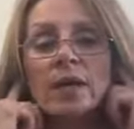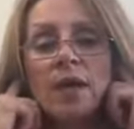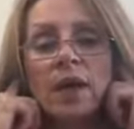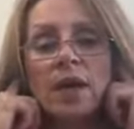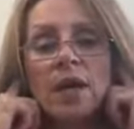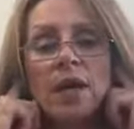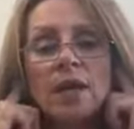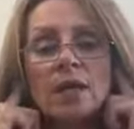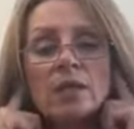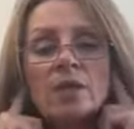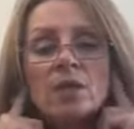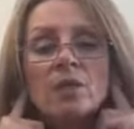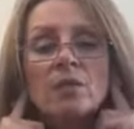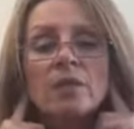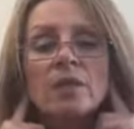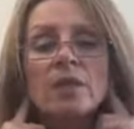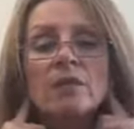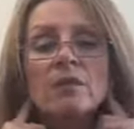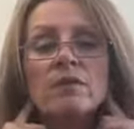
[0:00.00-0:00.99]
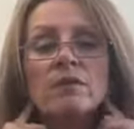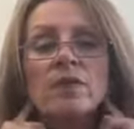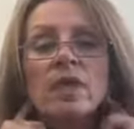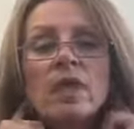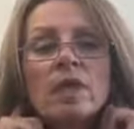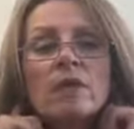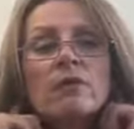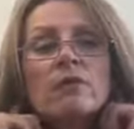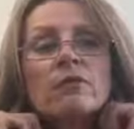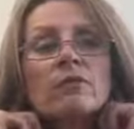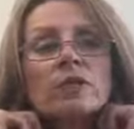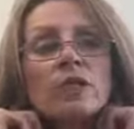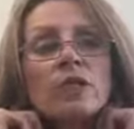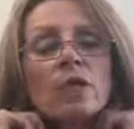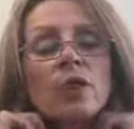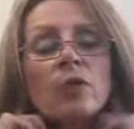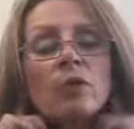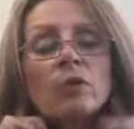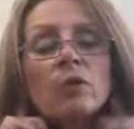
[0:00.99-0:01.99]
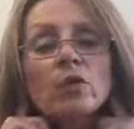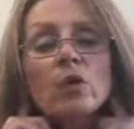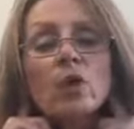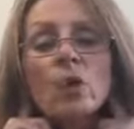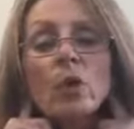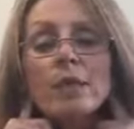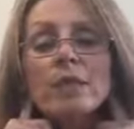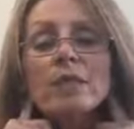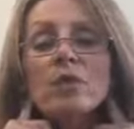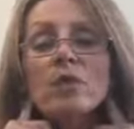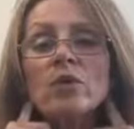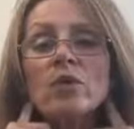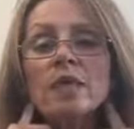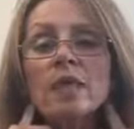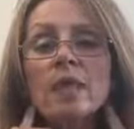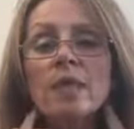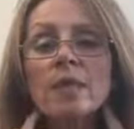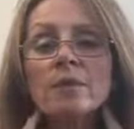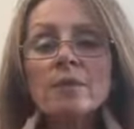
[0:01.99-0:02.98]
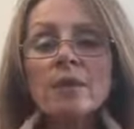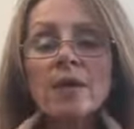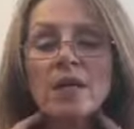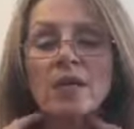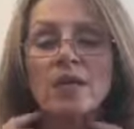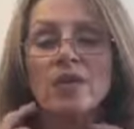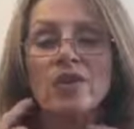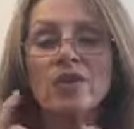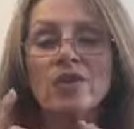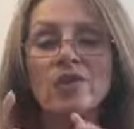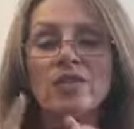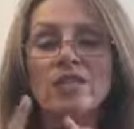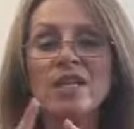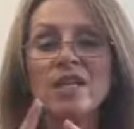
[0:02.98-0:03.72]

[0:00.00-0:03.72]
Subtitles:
I had a little bit of noise going on in my ears,